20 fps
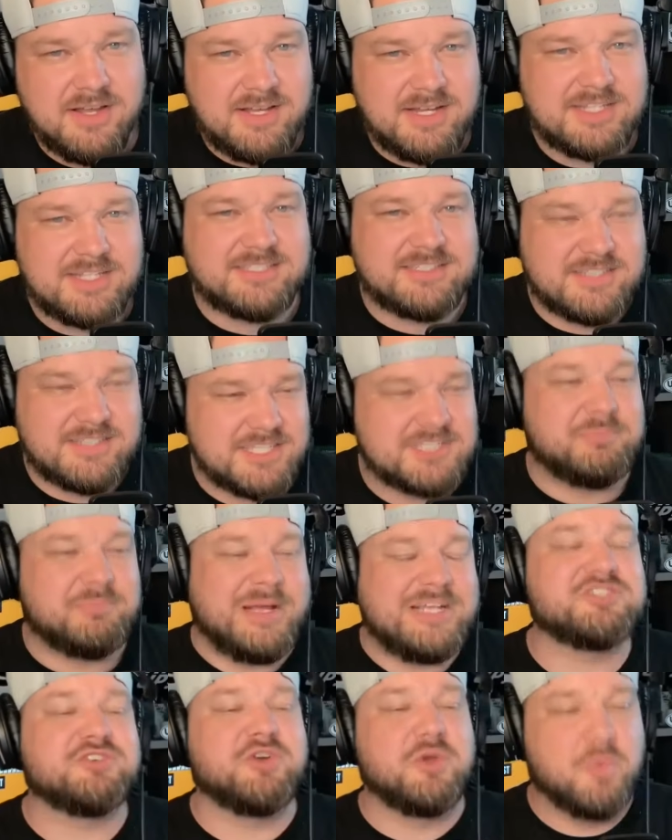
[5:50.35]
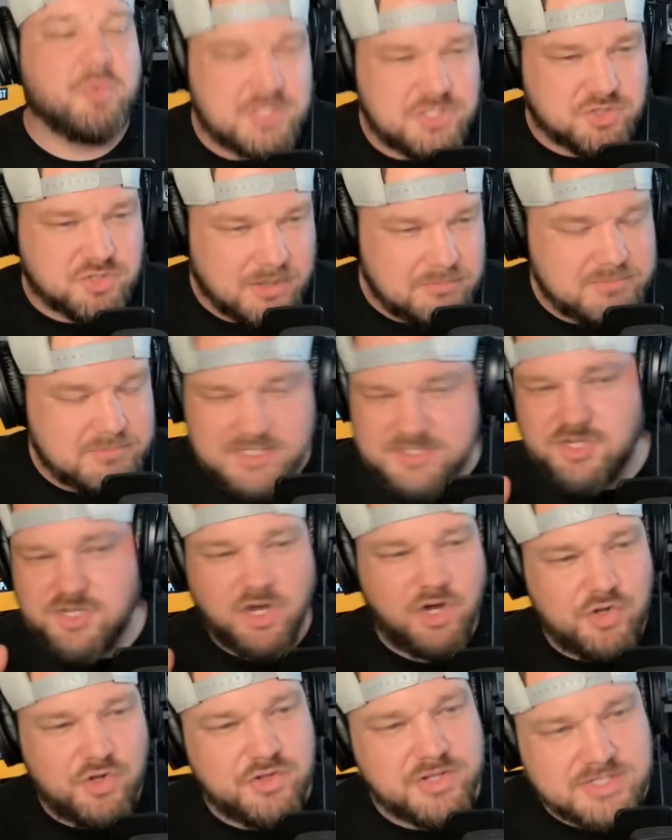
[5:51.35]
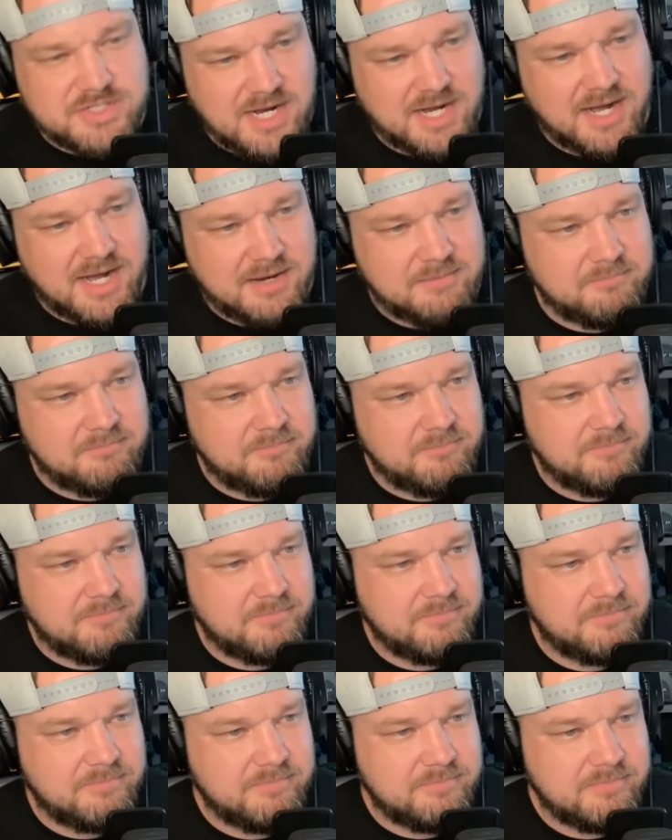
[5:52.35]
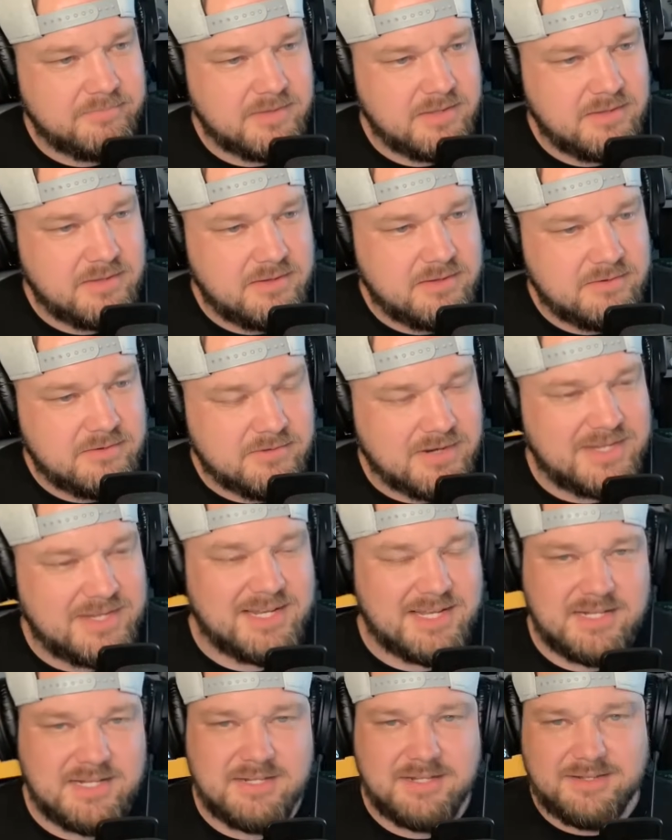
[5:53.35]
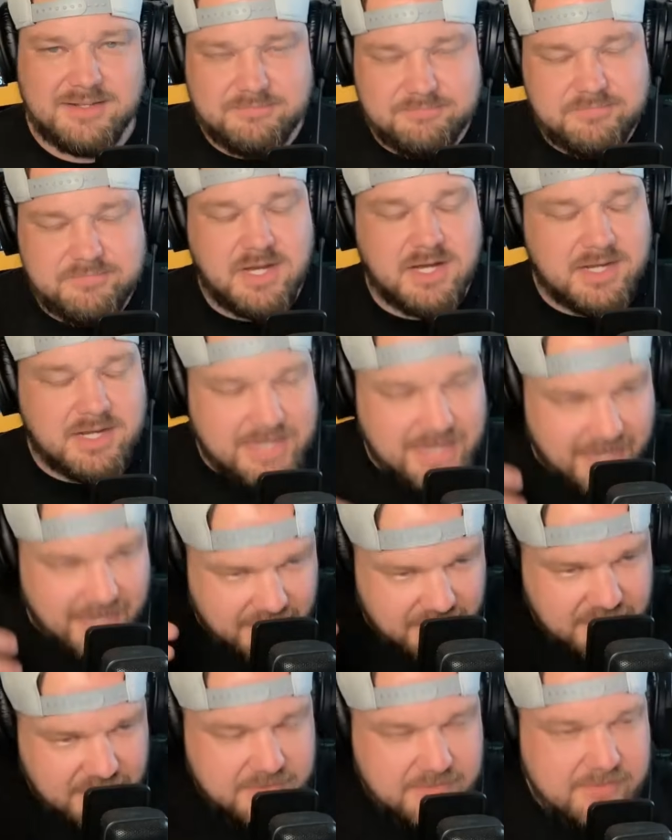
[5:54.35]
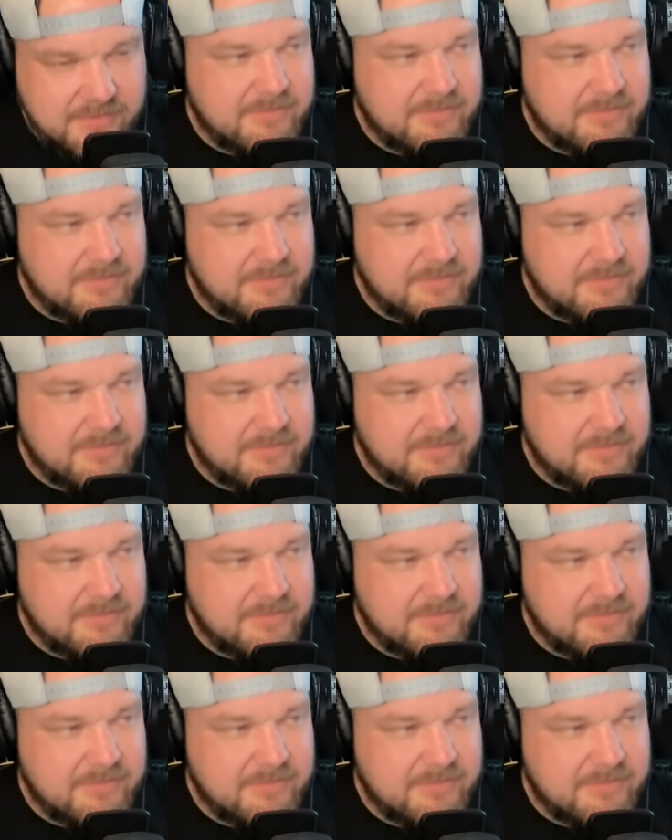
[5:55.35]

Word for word: It's it's basically what Trump does all the time. Right? And and again,